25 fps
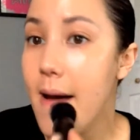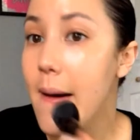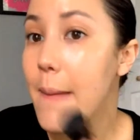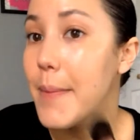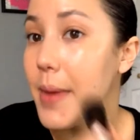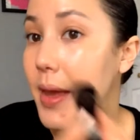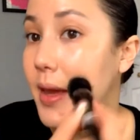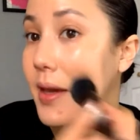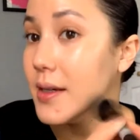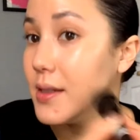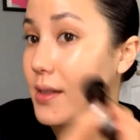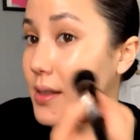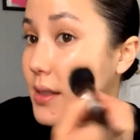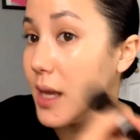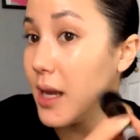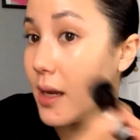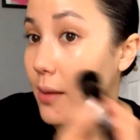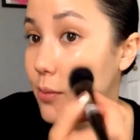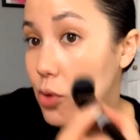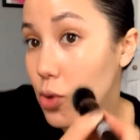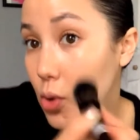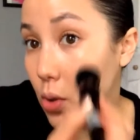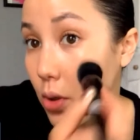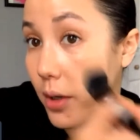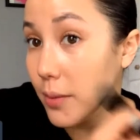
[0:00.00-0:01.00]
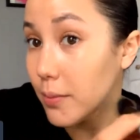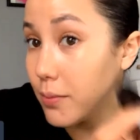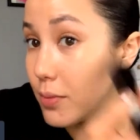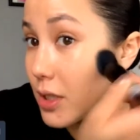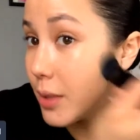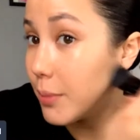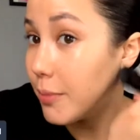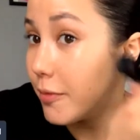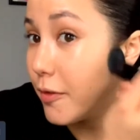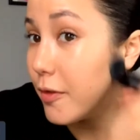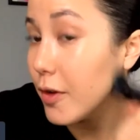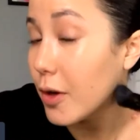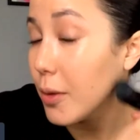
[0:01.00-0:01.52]
because they absorb
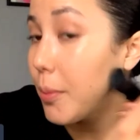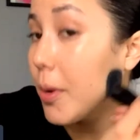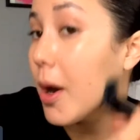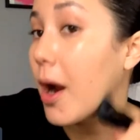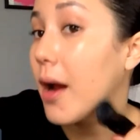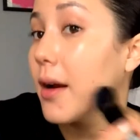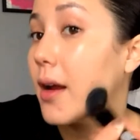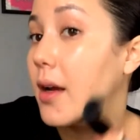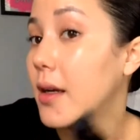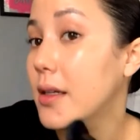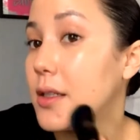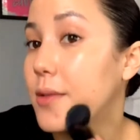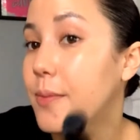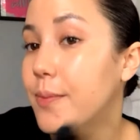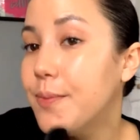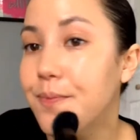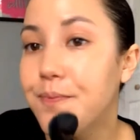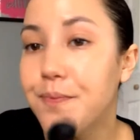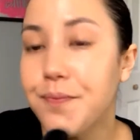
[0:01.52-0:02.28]
some of your product.